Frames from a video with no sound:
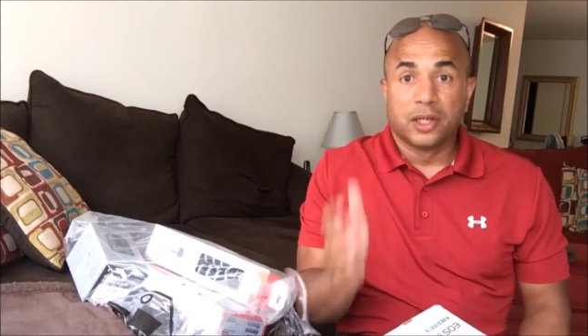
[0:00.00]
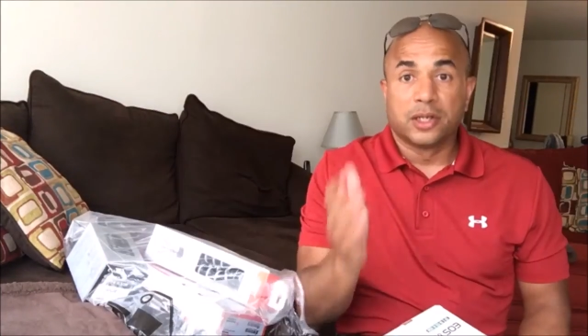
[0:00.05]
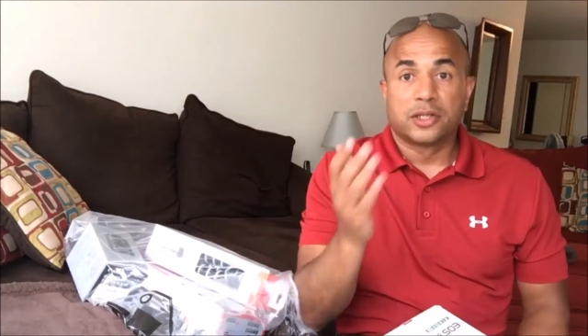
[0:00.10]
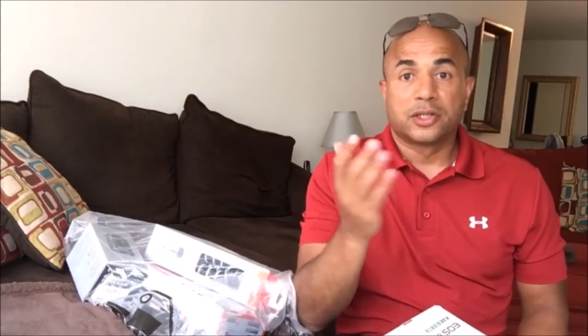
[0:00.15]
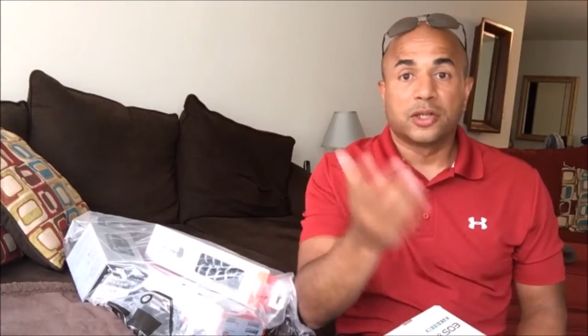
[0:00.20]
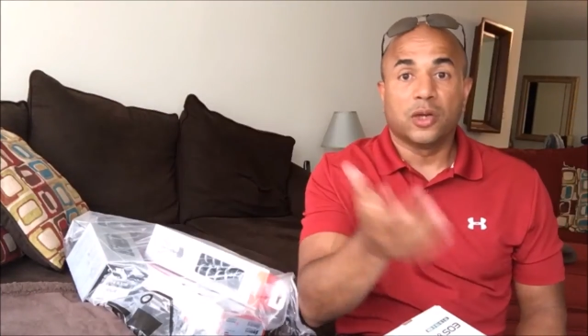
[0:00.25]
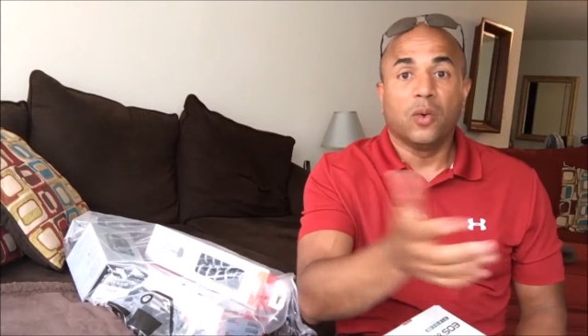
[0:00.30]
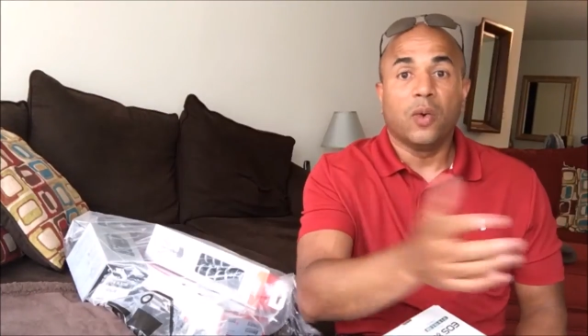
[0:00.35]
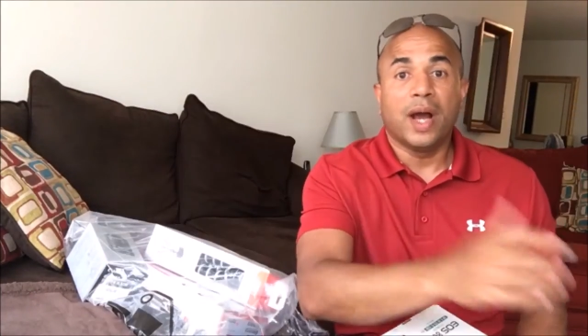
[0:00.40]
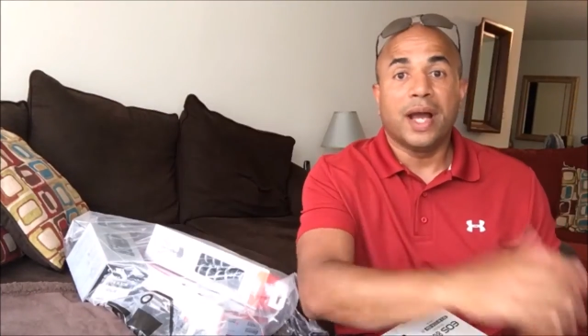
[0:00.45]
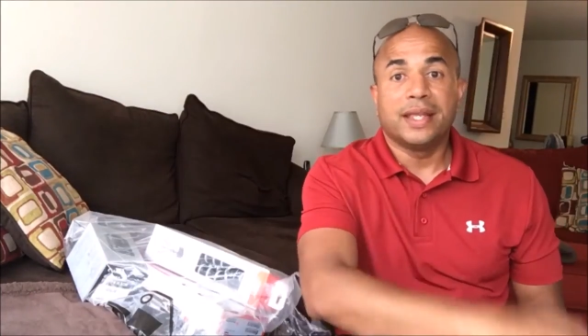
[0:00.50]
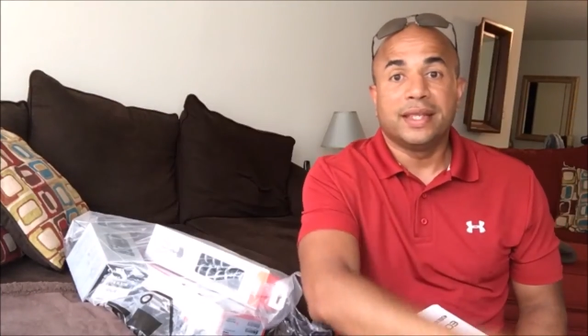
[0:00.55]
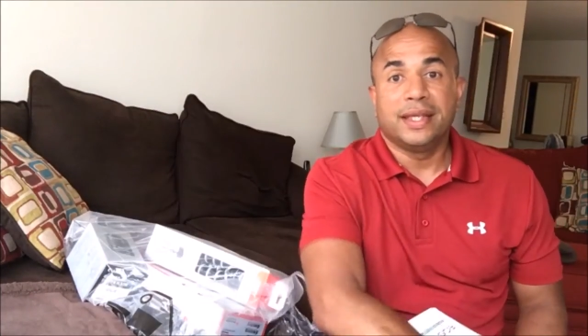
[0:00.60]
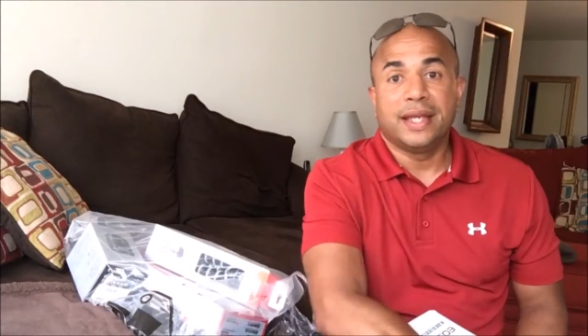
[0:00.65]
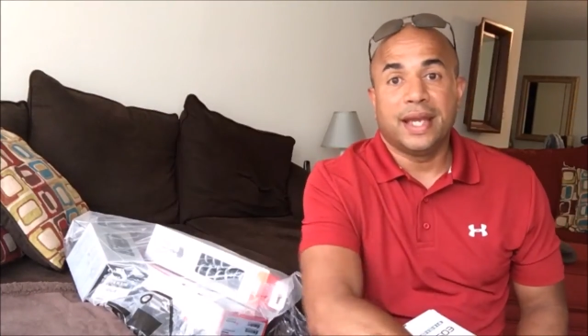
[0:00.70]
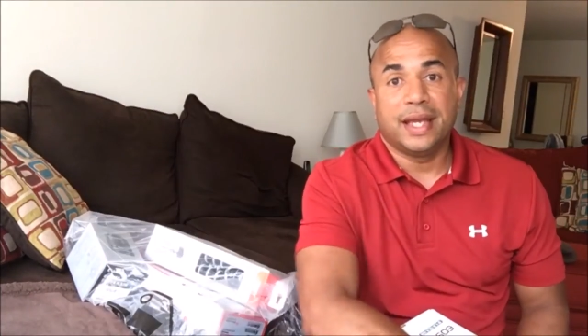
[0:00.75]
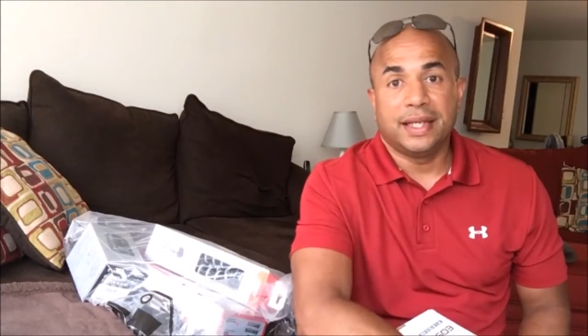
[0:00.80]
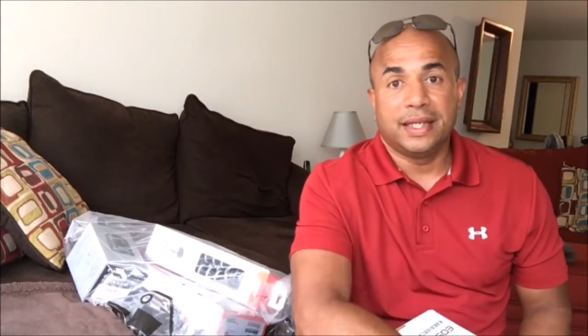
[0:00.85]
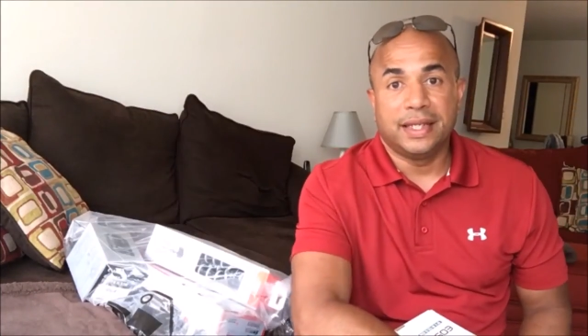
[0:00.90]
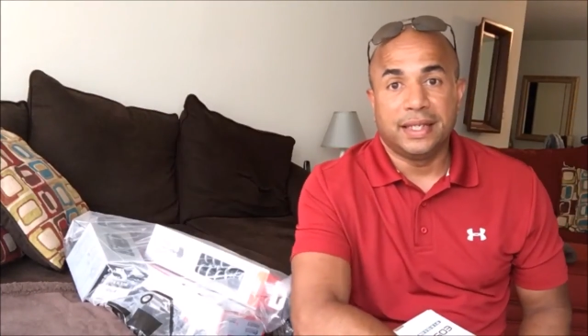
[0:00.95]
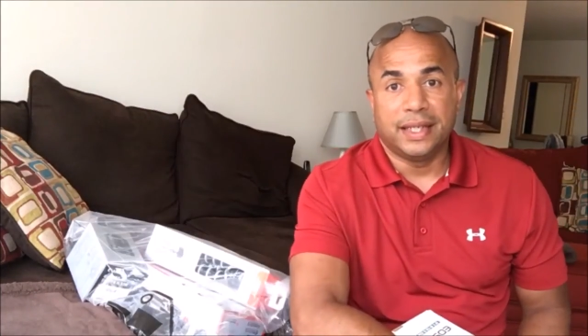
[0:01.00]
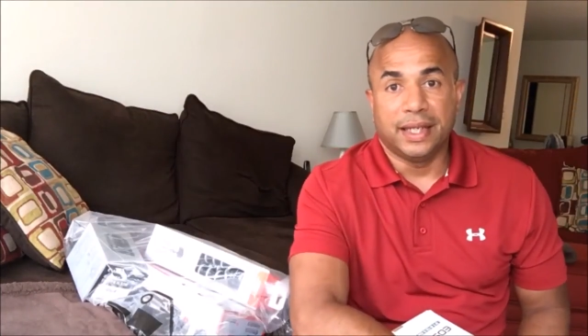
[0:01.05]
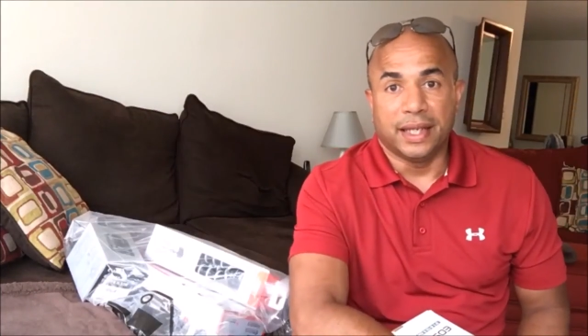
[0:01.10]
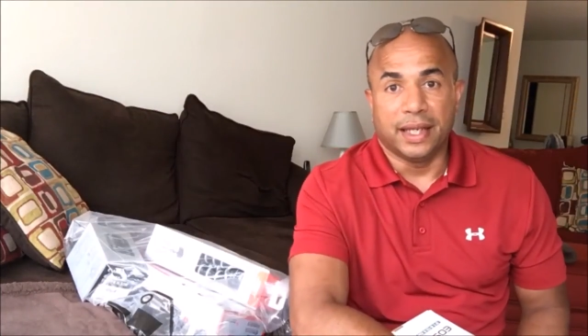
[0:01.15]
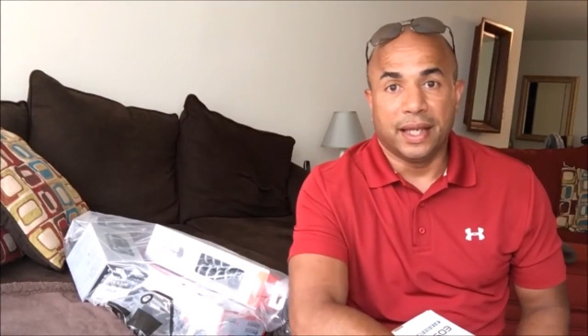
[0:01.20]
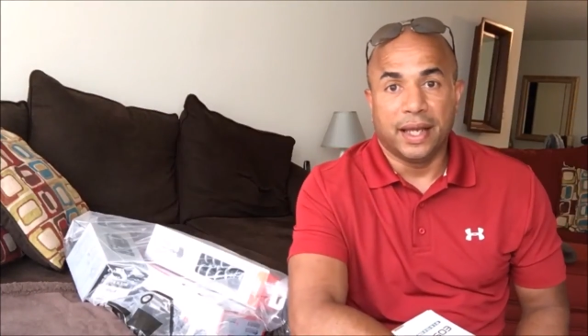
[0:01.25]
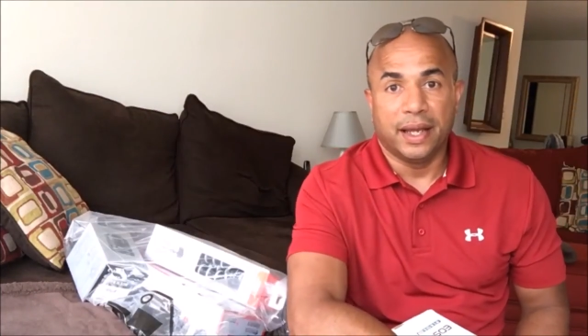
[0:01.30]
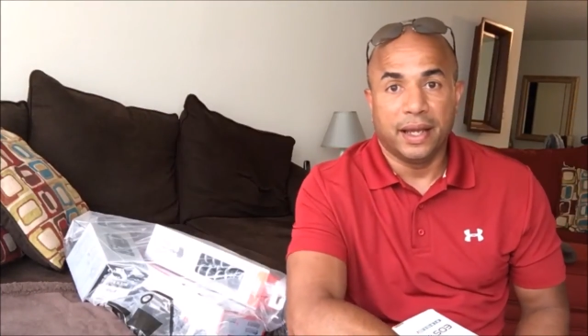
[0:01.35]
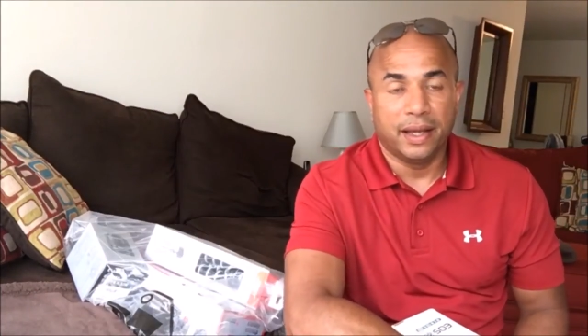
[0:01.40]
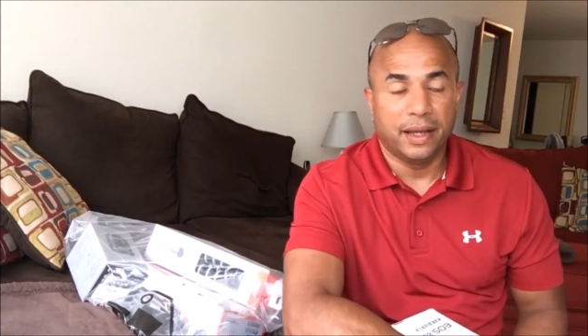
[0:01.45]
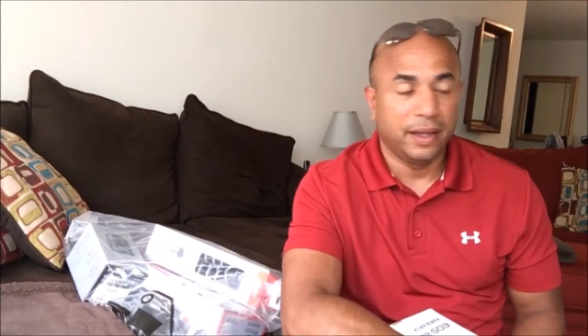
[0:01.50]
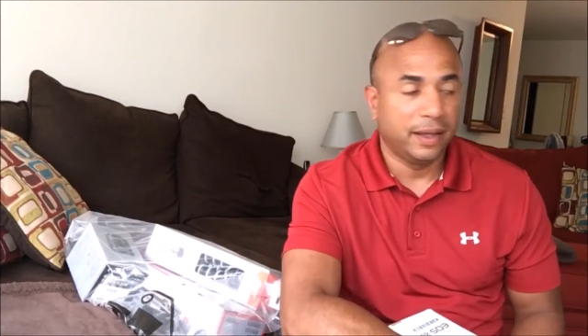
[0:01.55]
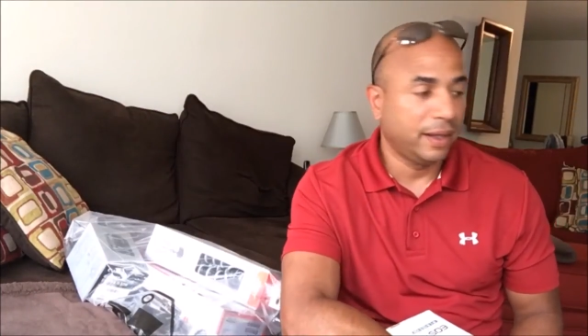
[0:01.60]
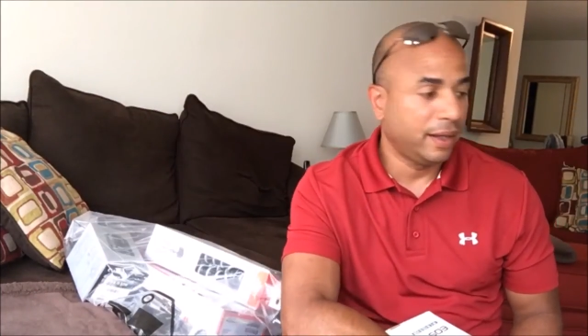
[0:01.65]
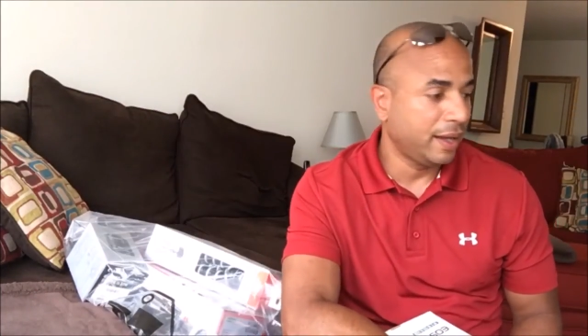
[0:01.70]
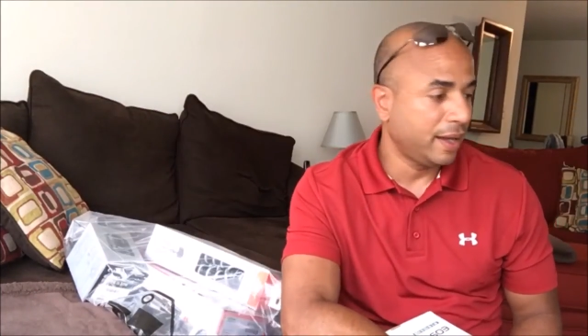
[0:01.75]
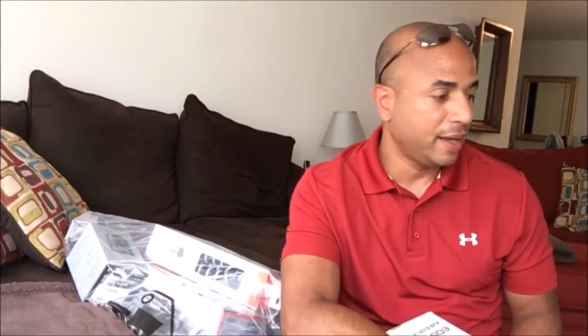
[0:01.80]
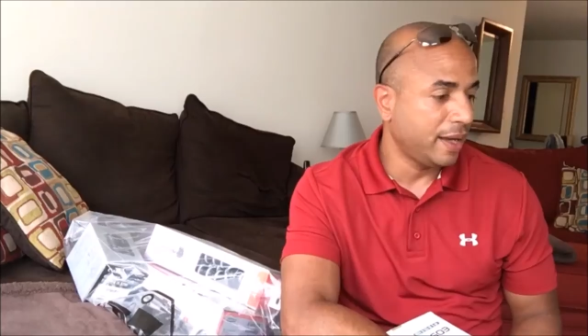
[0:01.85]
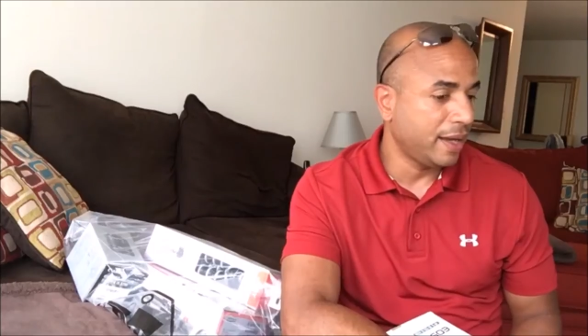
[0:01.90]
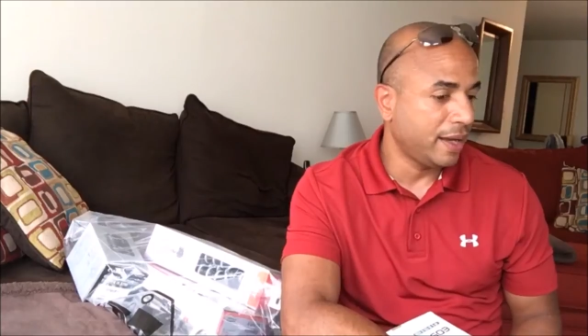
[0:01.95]
So why the
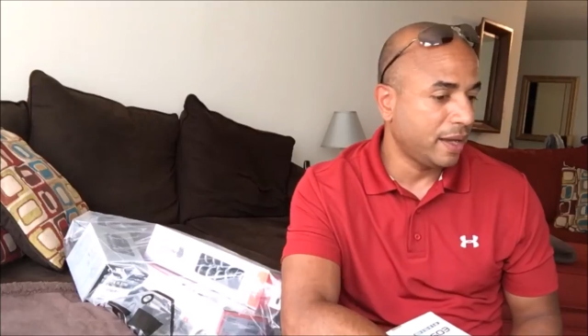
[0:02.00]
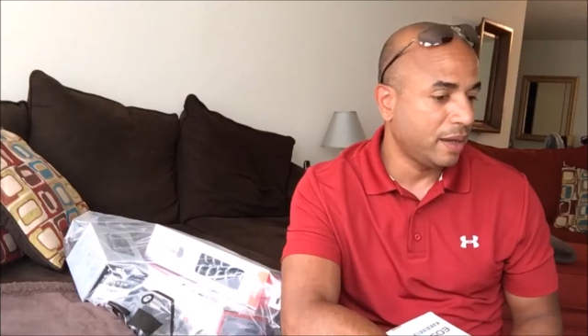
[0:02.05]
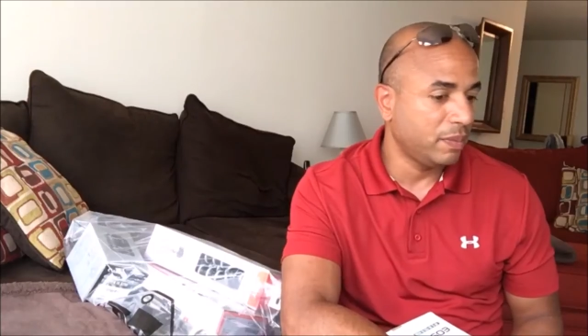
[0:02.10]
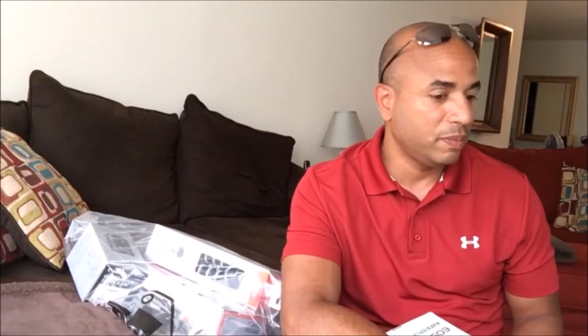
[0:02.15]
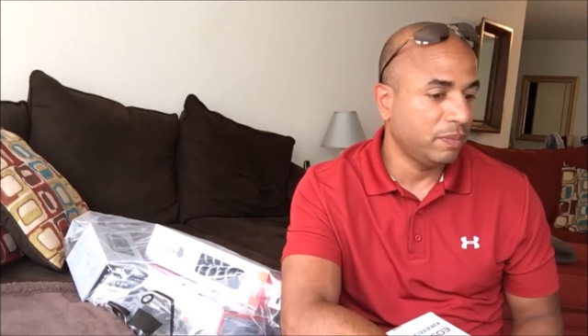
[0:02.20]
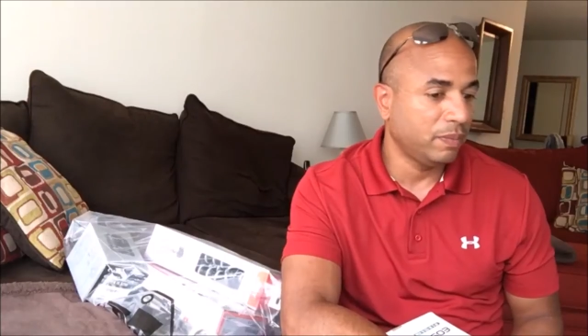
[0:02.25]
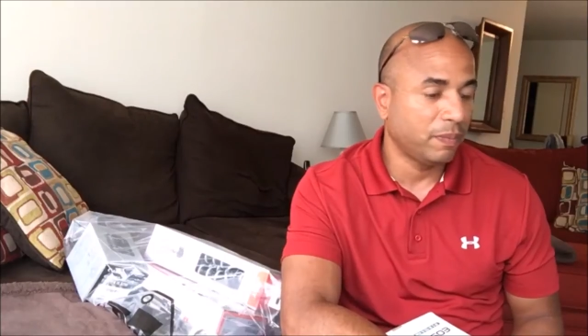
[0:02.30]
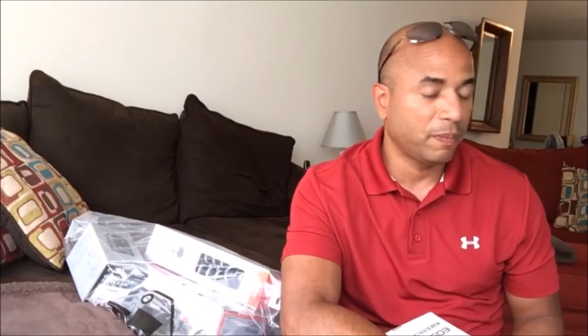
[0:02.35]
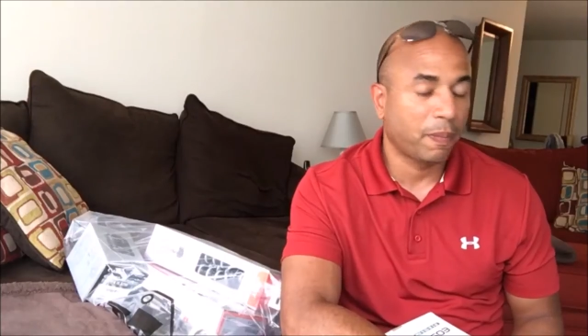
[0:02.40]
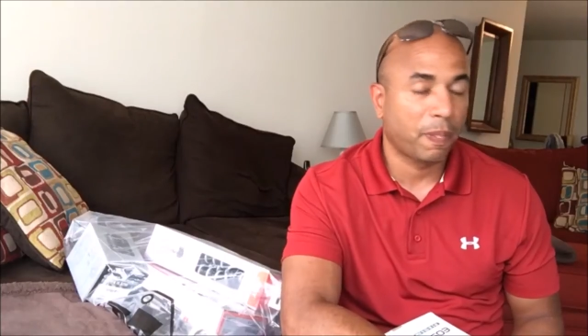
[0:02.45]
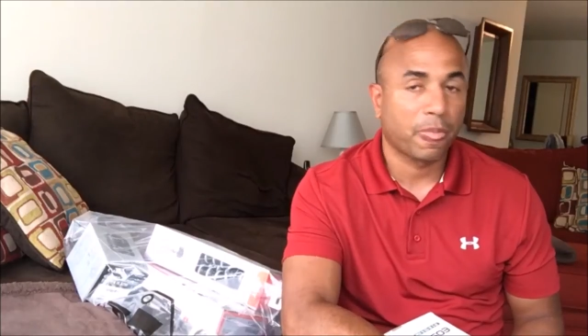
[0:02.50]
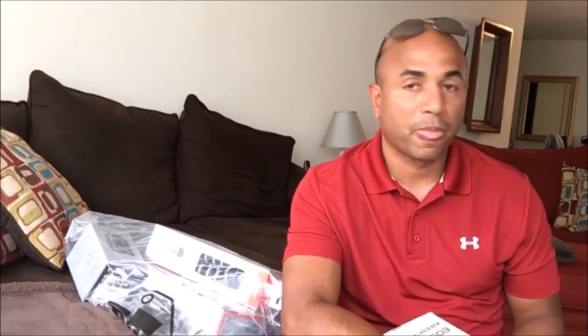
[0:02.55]
80D? Um,